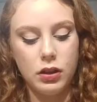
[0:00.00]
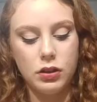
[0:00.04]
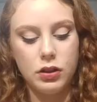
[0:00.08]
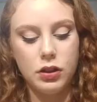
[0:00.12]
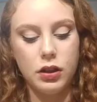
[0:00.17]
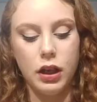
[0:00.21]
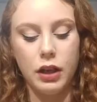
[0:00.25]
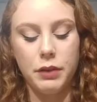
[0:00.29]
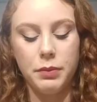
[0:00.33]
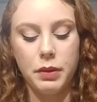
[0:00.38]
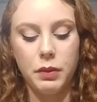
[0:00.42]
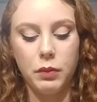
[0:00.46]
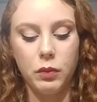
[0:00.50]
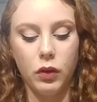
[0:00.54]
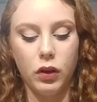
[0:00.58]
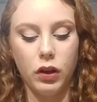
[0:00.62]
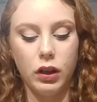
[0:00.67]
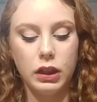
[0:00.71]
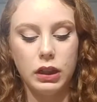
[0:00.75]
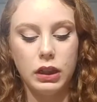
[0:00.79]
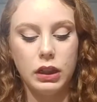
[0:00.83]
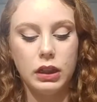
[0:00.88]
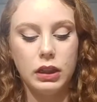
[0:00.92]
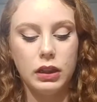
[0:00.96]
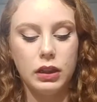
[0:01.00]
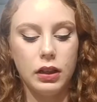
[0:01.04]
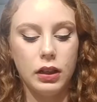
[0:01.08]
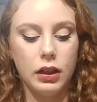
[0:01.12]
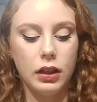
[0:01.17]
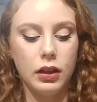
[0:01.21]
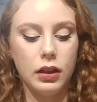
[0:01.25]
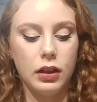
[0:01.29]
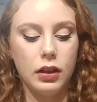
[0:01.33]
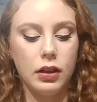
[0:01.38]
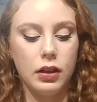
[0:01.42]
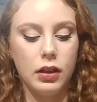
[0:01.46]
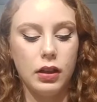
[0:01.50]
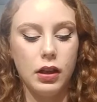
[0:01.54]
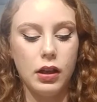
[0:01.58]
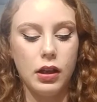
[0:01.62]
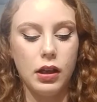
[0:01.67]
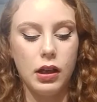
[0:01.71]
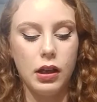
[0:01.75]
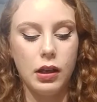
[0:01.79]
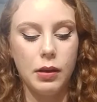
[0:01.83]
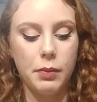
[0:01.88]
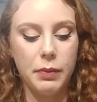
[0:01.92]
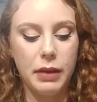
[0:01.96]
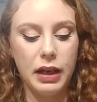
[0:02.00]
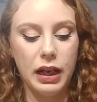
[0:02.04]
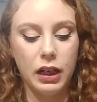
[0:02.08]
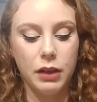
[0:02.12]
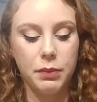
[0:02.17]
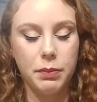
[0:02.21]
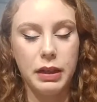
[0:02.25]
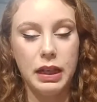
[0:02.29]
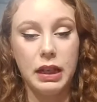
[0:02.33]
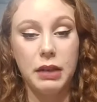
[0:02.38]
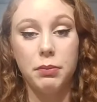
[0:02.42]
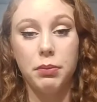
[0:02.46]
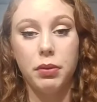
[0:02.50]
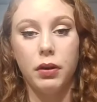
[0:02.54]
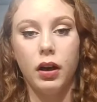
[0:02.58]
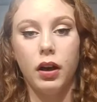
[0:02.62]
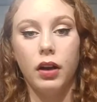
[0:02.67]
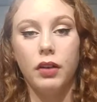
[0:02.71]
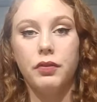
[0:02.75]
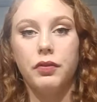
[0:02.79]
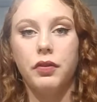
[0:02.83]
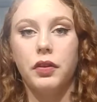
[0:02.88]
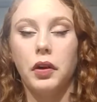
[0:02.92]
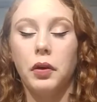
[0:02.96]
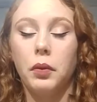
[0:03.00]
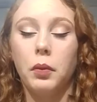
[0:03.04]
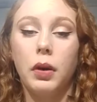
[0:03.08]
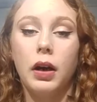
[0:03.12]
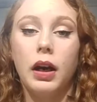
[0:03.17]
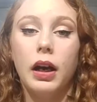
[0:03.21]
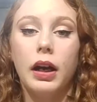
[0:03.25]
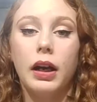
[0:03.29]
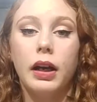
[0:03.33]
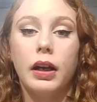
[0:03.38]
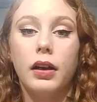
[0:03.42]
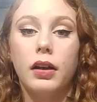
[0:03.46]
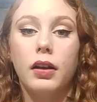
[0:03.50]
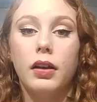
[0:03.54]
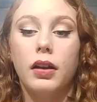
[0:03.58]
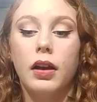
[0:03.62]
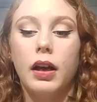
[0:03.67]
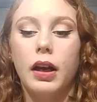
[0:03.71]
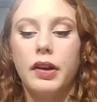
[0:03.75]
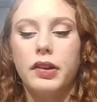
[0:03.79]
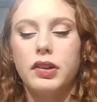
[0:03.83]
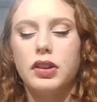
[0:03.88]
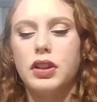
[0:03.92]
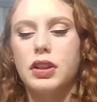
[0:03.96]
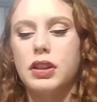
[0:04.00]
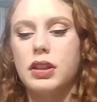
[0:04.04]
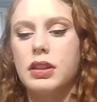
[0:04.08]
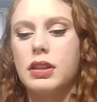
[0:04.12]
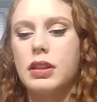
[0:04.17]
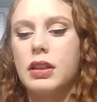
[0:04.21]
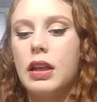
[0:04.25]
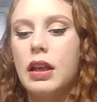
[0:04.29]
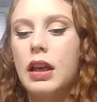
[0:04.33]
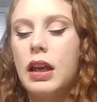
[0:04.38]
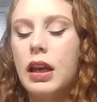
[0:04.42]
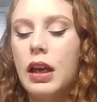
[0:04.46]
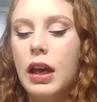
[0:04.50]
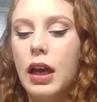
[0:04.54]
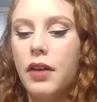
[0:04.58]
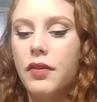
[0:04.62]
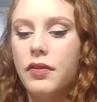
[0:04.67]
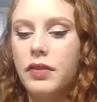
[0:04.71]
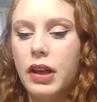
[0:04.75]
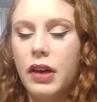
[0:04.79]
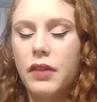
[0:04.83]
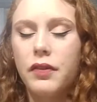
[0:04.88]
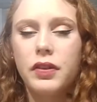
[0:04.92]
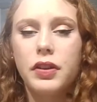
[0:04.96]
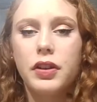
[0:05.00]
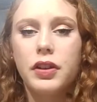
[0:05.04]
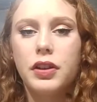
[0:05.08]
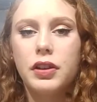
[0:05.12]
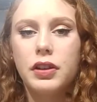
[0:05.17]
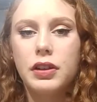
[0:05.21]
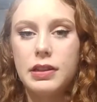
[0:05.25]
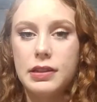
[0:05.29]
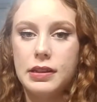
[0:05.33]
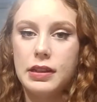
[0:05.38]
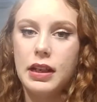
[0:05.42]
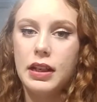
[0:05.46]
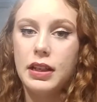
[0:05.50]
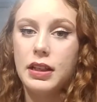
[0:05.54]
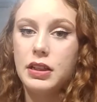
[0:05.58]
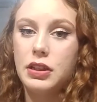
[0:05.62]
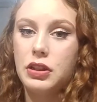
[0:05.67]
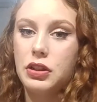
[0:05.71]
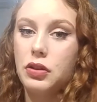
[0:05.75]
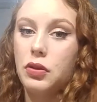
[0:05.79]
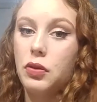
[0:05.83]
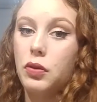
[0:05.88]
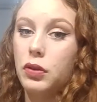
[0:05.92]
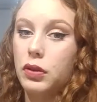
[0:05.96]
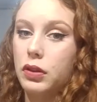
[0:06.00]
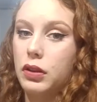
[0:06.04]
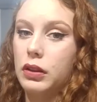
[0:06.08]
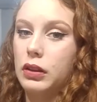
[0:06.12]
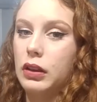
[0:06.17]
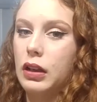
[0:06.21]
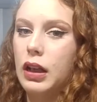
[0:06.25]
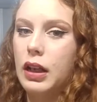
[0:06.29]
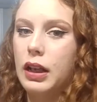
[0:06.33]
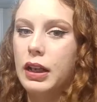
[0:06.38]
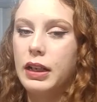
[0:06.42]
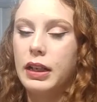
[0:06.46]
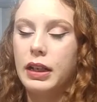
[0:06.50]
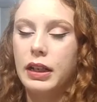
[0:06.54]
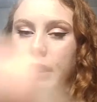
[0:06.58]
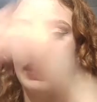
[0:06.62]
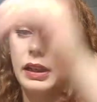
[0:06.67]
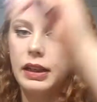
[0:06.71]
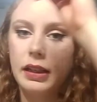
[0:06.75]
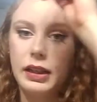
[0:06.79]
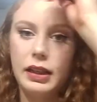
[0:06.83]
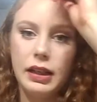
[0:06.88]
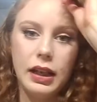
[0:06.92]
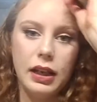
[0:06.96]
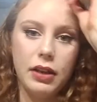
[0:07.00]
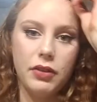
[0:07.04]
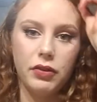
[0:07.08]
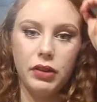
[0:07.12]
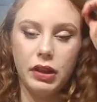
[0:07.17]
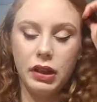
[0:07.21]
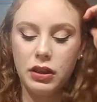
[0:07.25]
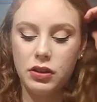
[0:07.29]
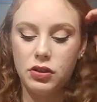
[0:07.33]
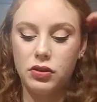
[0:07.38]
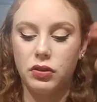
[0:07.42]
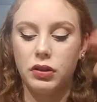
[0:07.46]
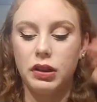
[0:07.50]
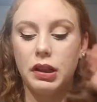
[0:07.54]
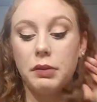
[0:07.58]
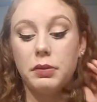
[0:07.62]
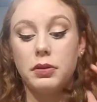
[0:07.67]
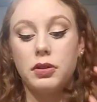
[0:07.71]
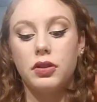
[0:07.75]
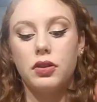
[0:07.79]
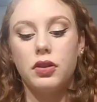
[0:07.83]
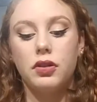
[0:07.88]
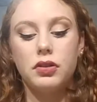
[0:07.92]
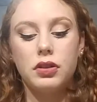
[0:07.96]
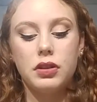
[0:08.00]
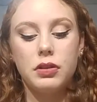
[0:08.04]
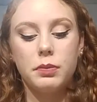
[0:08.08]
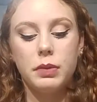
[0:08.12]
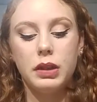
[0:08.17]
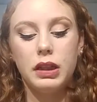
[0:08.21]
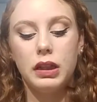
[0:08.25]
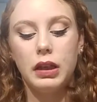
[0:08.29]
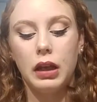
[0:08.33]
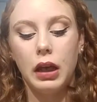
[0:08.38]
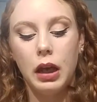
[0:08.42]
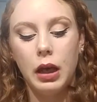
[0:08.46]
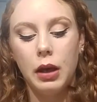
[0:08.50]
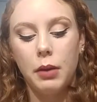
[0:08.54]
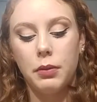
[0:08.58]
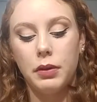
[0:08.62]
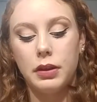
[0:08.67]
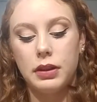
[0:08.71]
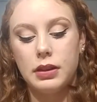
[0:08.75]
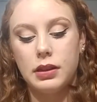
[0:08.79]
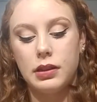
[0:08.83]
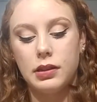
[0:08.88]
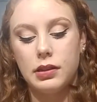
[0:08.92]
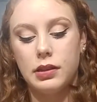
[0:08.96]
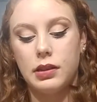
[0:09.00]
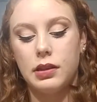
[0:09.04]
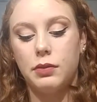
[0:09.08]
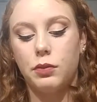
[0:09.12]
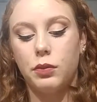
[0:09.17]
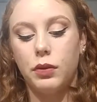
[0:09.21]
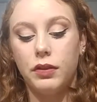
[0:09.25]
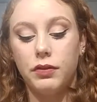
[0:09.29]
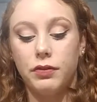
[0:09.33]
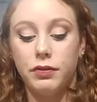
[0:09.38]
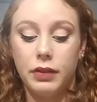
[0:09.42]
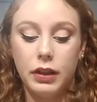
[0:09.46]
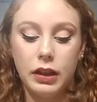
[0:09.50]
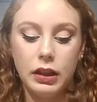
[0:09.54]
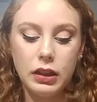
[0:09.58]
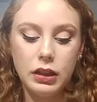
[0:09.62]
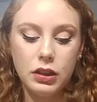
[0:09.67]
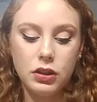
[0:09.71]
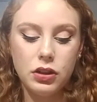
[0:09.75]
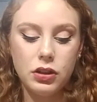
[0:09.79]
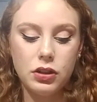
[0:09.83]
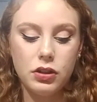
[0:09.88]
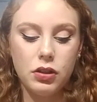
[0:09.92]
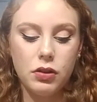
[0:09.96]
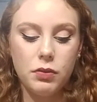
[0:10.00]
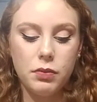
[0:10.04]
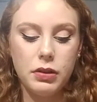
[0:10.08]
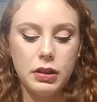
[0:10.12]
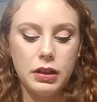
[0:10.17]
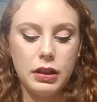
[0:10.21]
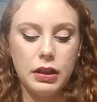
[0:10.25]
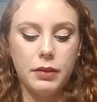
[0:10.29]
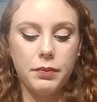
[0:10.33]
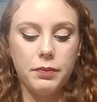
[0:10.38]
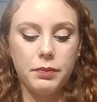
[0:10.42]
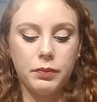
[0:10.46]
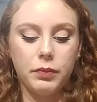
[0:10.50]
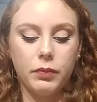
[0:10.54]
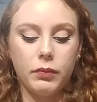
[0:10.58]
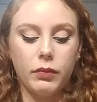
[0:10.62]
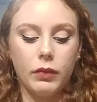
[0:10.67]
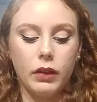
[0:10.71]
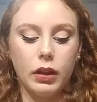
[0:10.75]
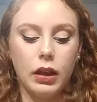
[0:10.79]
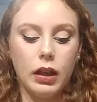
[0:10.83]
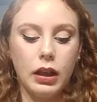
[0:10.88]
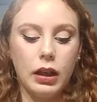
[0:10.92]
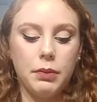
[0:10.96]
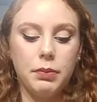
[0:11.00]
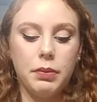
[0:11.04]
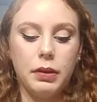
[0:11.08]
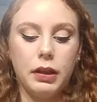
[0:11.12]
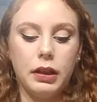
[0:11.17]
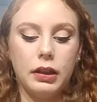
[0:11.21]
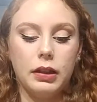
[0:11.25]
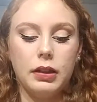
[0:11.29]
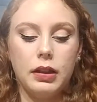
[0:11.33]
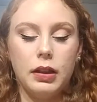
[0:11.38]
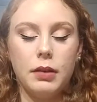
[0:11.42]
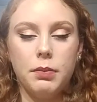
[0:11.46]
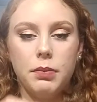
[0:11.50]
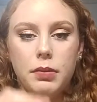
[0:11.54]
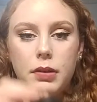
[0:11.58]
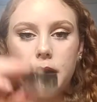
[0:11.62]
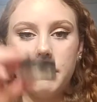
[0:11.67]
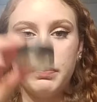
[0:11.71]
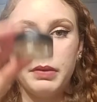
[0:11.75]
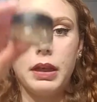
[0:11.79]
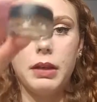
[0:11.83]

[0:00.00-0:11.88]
So I've been wanting a MAC paint pot for a while. I just have never decided to order online, and I didn't have like a store that was close to me, but since one finally just opened up, I picked up the